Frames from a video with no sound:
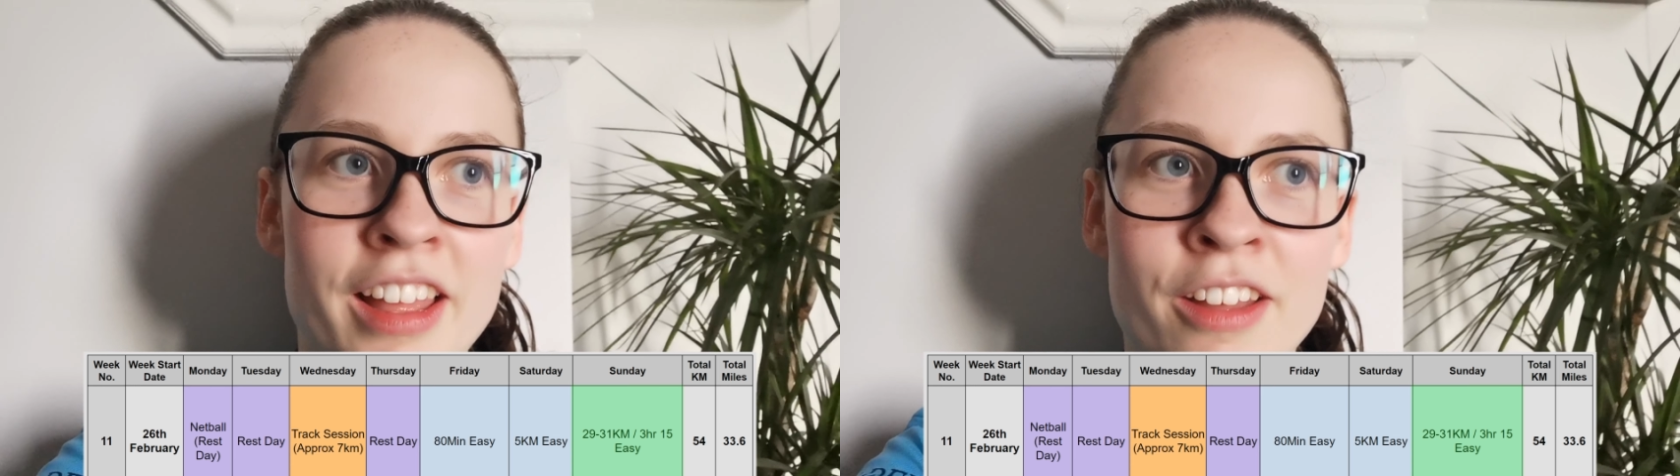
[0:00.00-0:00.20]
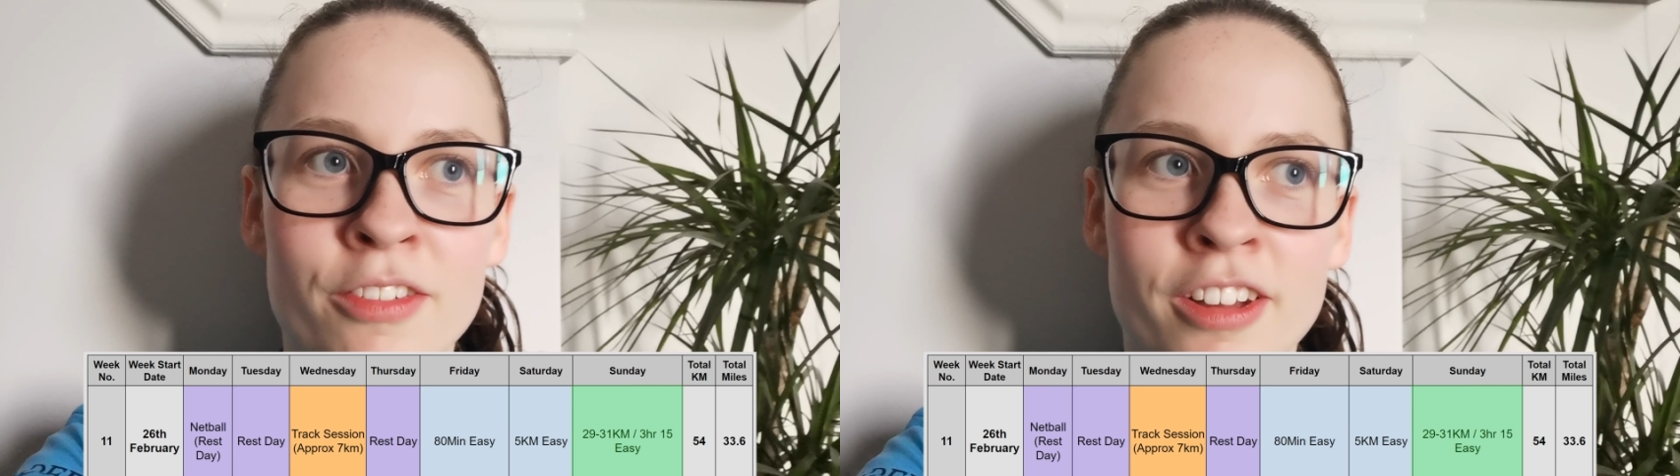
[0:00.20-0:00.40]

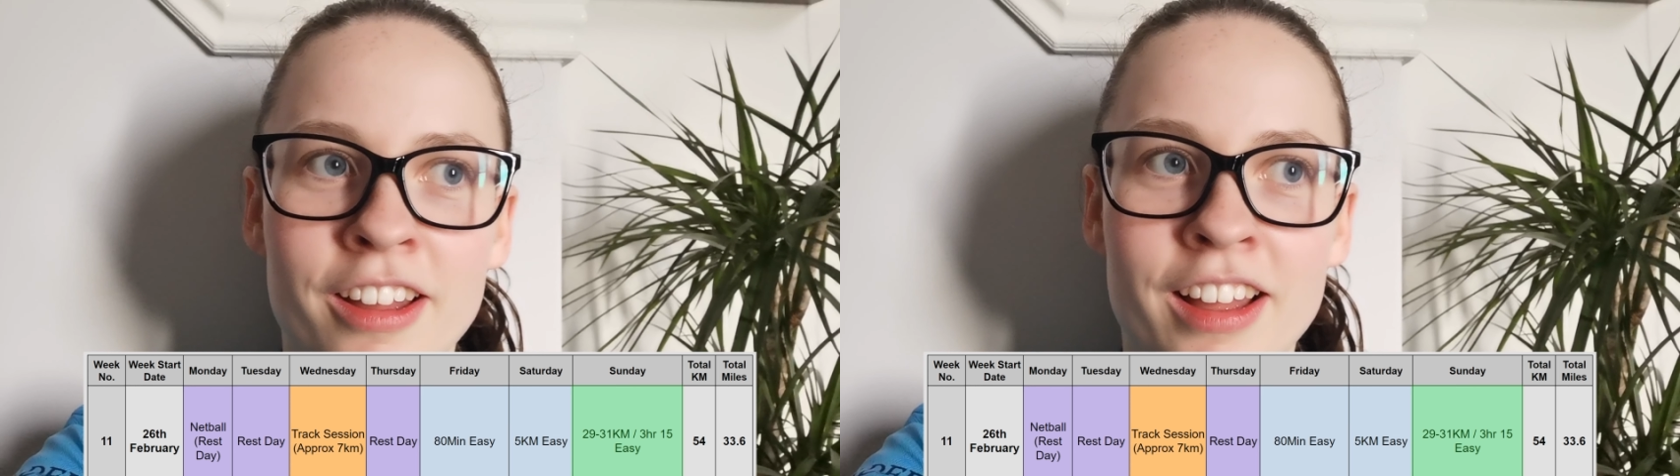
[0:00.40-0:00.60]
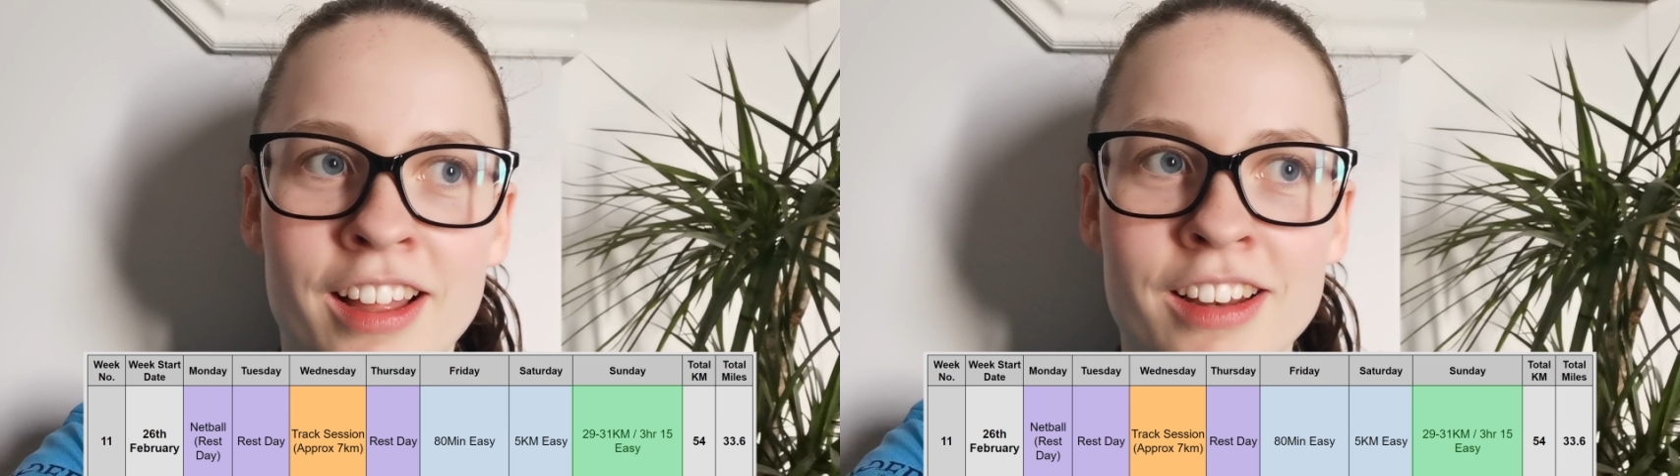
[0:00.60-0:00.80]

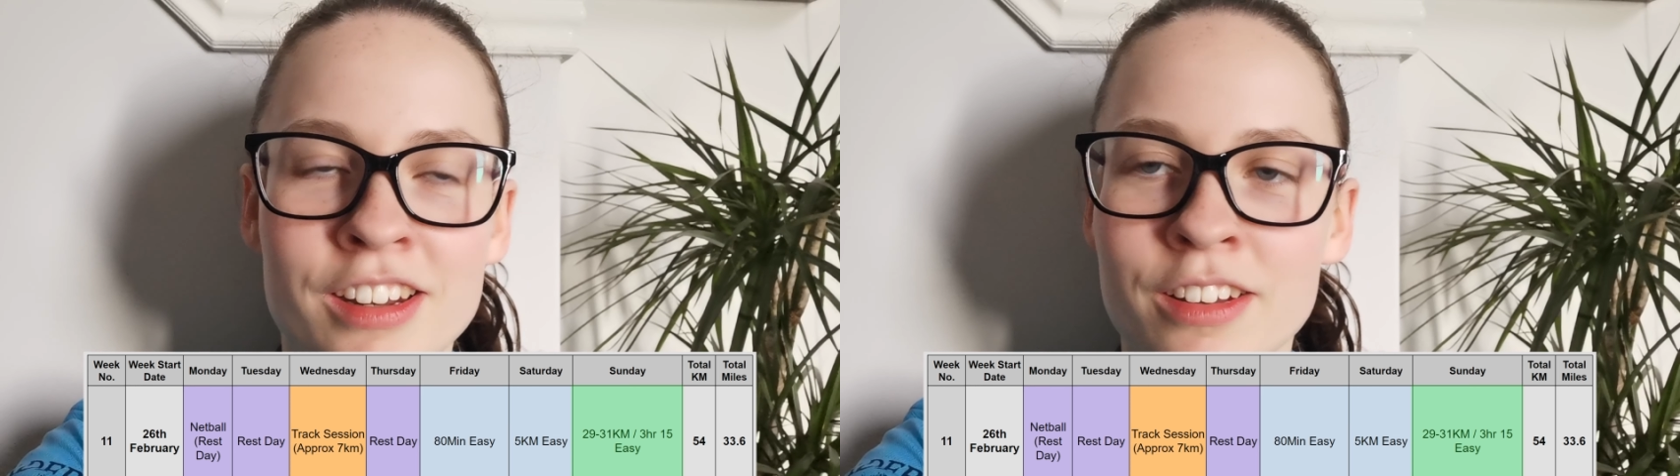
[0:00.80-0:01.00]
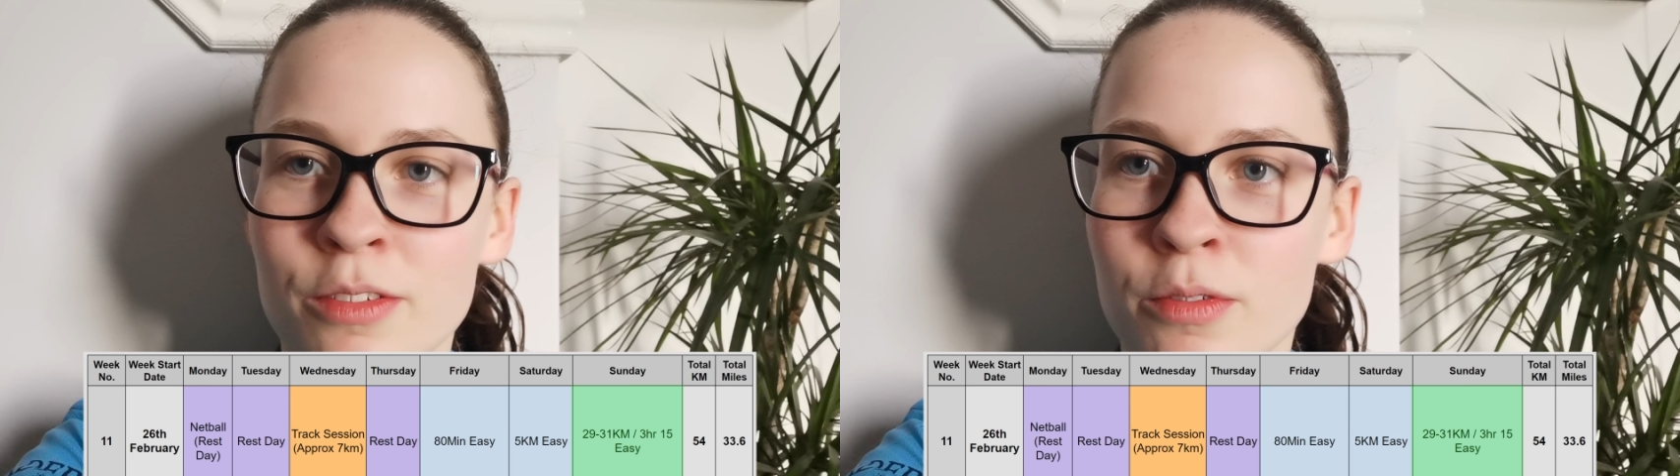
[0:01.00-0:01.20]
ever
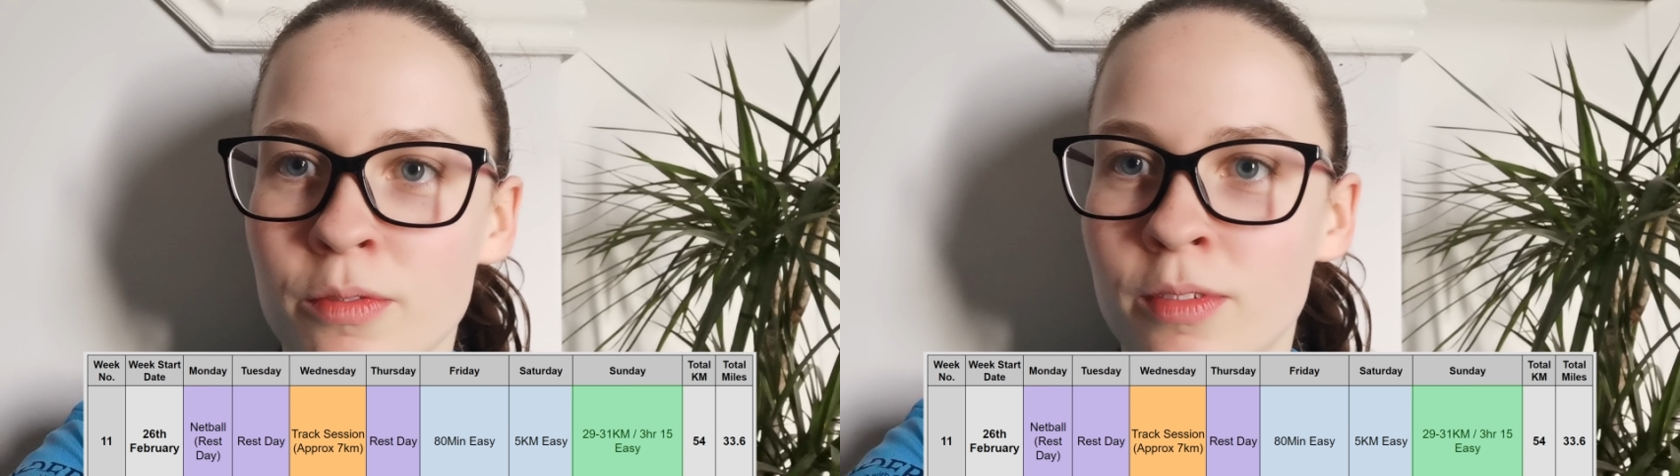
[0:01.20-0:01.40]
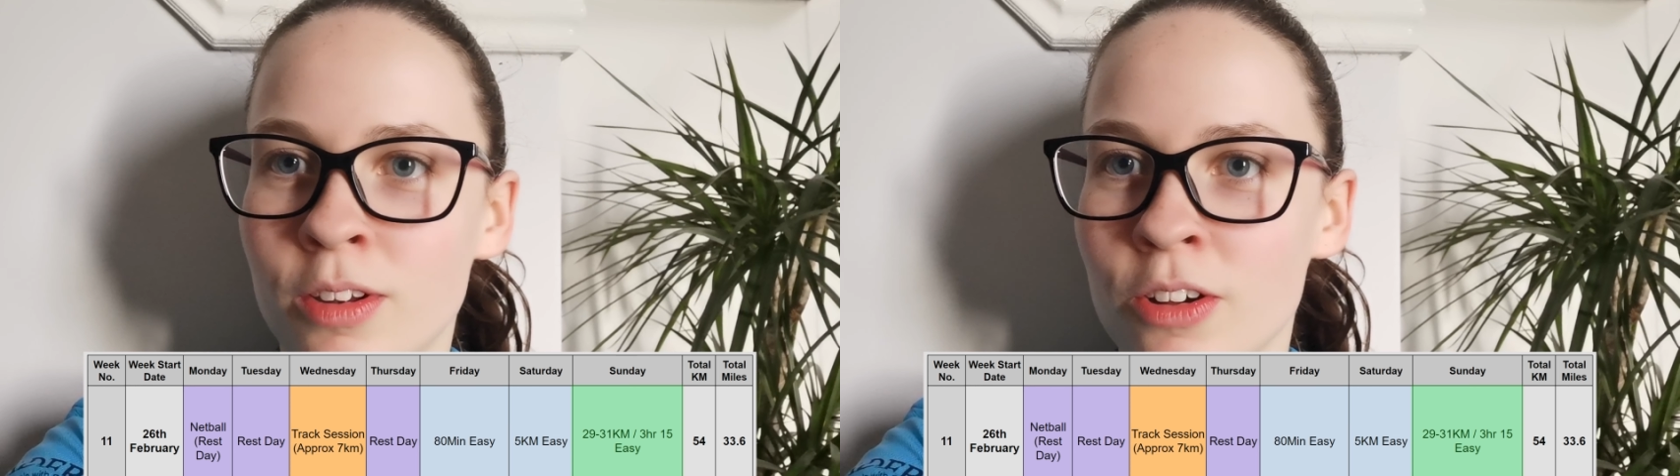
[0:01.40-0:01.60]
and
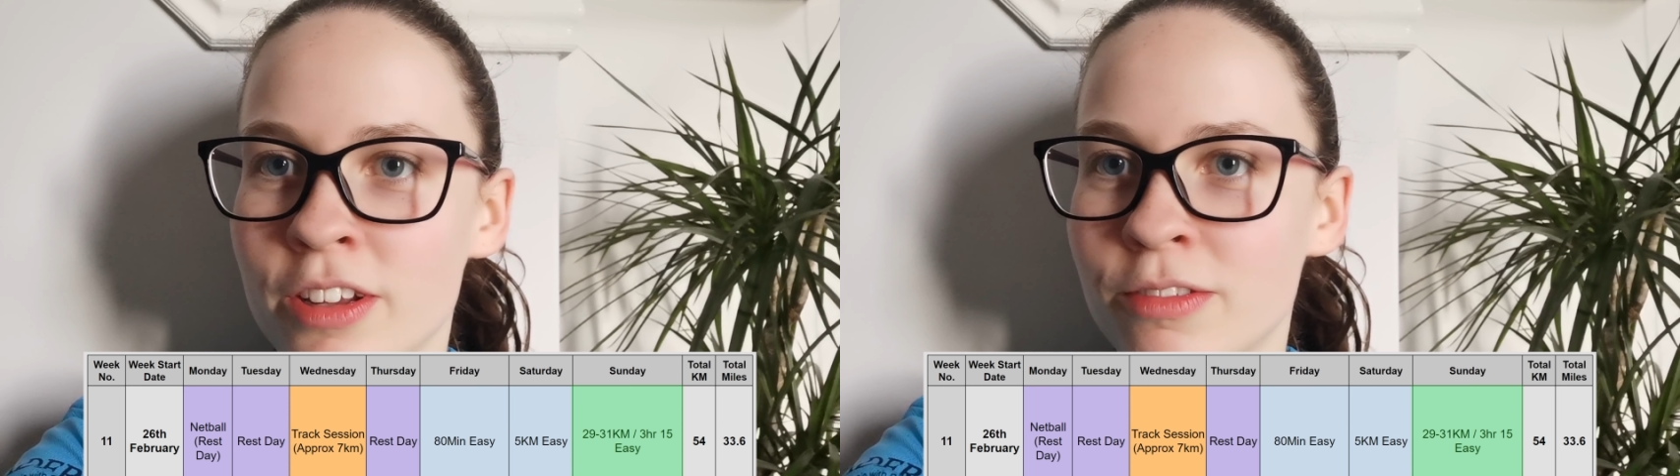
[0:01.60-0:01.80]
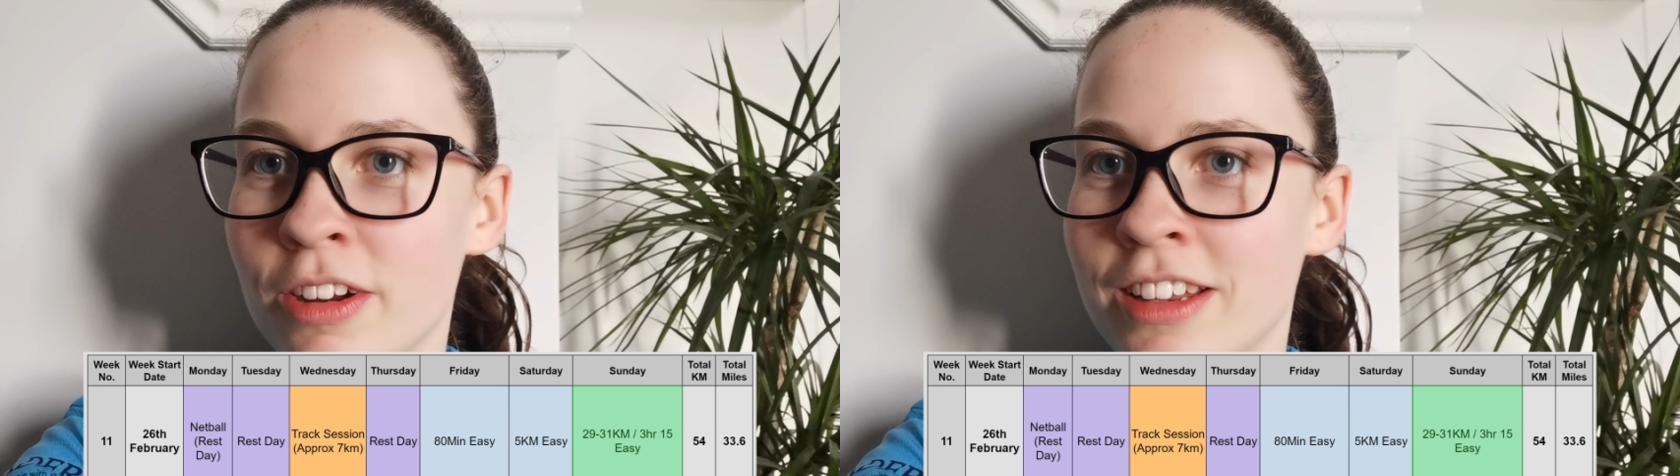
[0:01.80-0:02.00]
longest